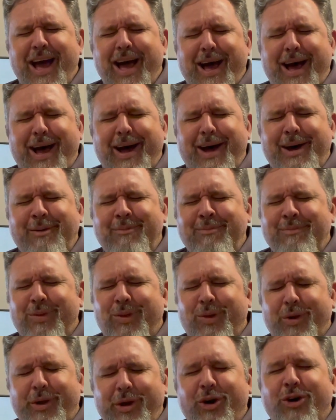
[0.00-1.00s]

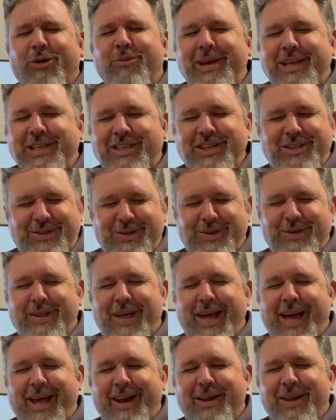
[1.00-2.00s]
Lord, help me to do
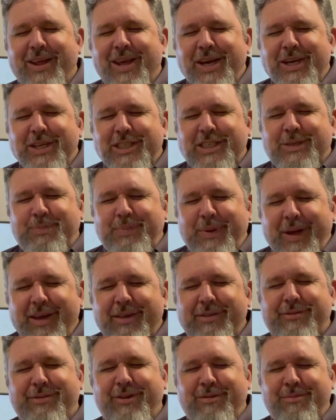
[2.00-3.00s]
that.
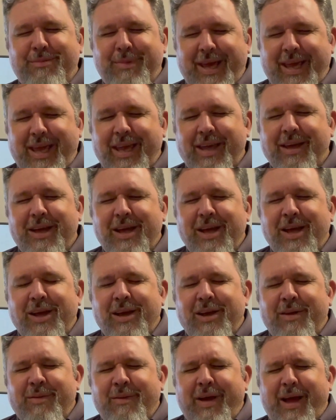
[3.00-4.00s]
Speak through me.
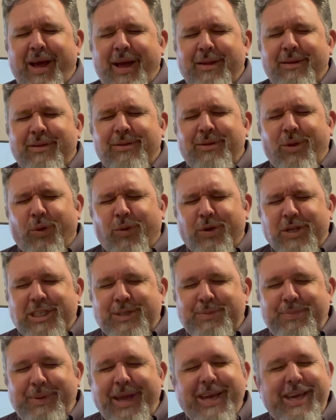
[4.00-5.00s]
Lord,
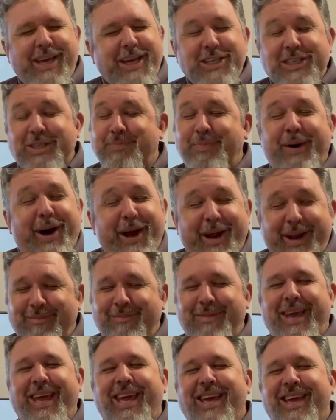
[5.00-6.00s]
speak in spite of
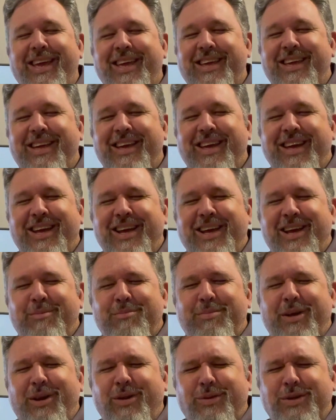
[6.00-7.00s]
me.
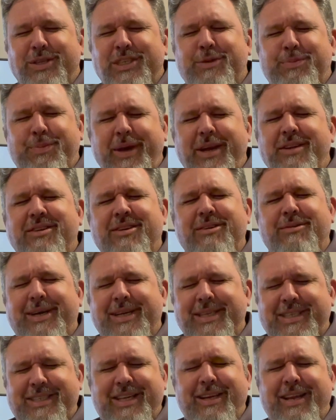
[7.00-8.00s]
But Lord, speak to
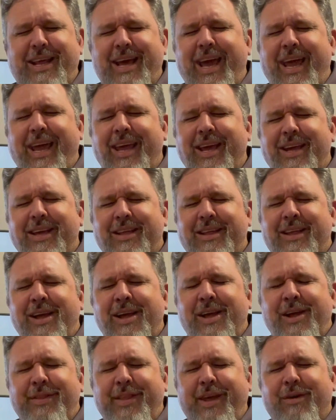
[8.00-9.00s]
us today
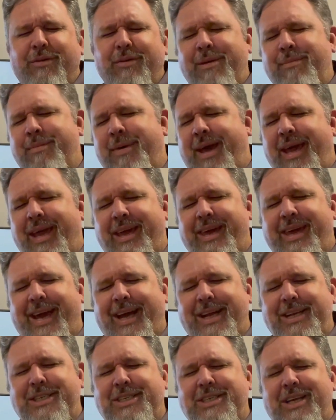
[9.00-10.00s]
that we may
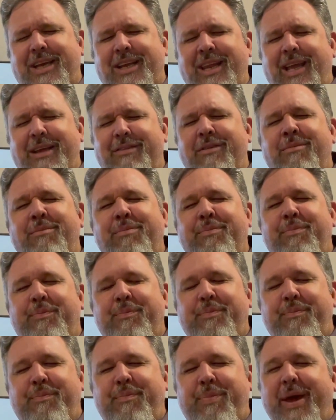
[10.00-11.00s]
catch an even
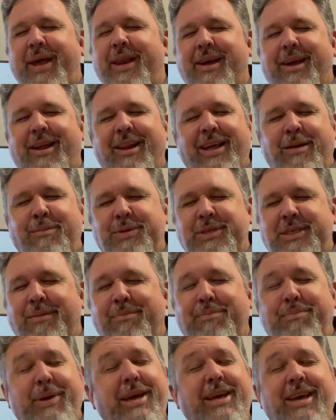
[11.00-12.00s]
better glimpse, a
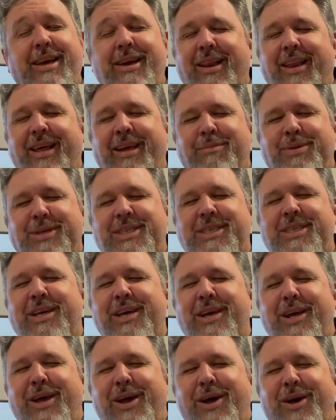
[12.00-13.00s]
bigger glimpse